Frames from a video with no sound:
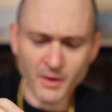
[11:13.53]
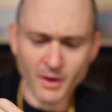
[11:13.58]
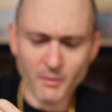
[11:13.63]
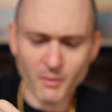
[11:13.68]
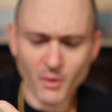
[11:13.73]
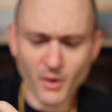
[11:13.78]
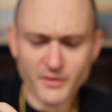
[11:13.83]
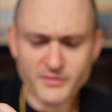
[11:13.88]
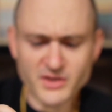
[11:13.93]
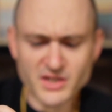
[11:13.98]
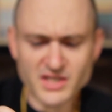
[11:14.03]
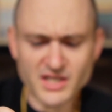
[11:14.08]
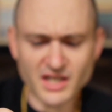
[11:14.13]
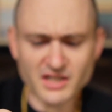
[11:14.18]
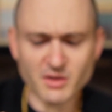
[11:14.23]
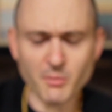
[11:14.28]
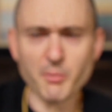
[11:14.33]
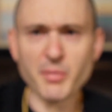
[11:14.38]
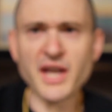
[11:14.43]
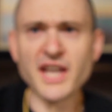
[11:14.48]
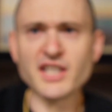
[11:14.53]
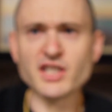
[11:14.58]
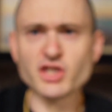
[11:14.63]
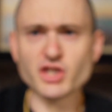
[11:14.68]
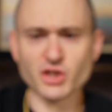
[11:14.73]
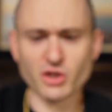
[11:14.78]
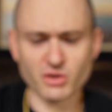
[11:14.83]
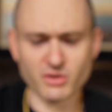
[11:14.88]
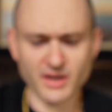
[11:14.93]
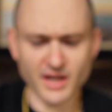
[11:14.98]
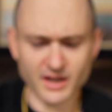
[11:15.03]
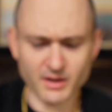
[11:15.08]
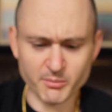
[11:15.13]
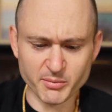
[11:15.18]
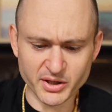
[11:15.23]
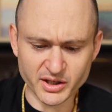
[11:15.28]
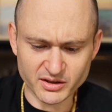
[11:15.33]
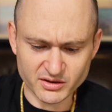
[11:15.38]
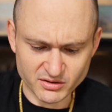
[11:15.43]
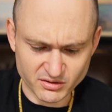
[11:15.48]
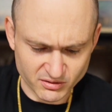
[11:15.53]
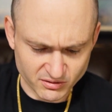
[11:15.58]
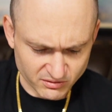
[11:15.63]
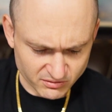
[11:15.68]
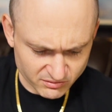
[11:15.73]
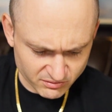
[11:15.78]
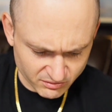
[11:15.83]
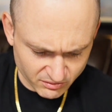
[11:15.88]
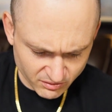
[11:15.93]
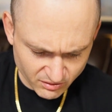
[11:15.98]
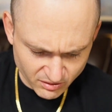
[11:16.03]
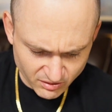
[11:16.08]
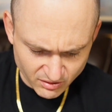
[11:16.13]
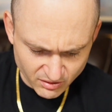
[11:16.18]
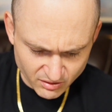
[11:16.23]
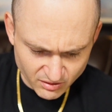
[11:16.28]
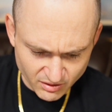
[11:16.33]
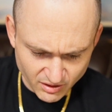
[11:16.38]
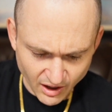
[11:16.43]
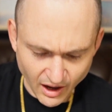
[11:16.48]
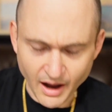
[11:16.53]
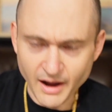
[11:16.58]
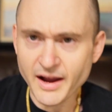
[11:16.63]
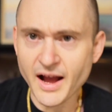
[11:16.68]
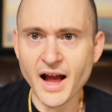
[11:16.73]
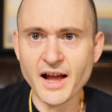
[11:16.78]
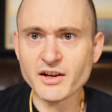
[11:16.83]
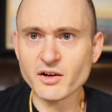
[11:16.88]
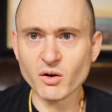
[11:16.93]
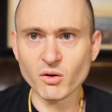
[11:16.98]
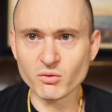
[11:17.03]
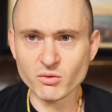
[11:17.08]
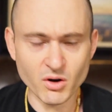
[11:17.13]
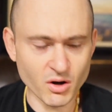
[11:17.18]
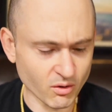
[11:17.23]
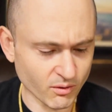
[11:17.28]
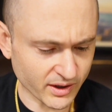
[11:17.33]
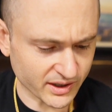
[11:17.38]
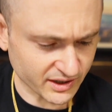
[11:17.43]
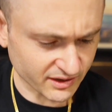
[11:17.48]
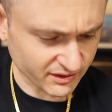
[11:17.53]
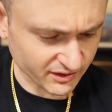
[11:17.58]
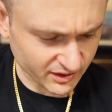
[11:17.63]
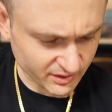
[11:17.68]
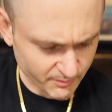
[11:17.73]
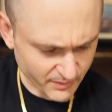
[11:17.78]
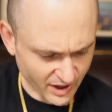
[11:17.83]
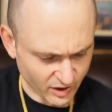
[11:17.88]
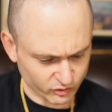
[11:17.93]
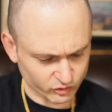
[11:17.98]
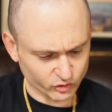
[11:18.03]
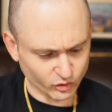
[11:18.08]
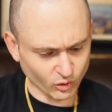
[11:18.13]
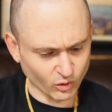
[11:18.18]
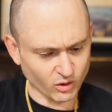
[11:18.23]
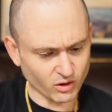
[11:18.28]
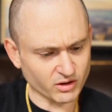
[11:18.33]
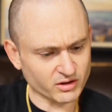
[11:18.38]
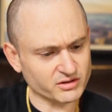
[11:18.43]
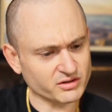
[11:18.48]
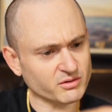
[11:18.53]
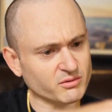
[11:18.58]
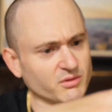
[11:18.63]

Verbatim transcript: my wife just said it's a pincher, not a pincer. I, I don't know anything about dogs